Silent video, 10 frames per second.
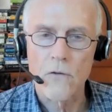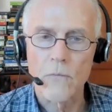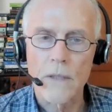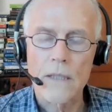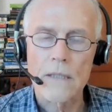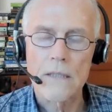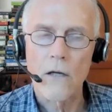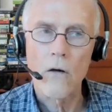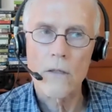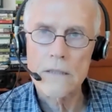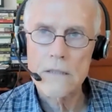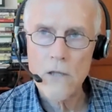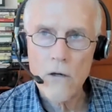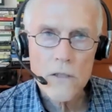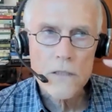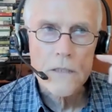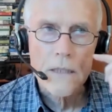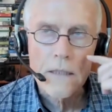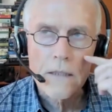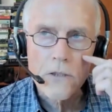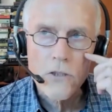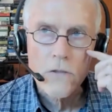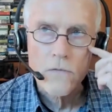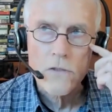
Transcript: because initiatives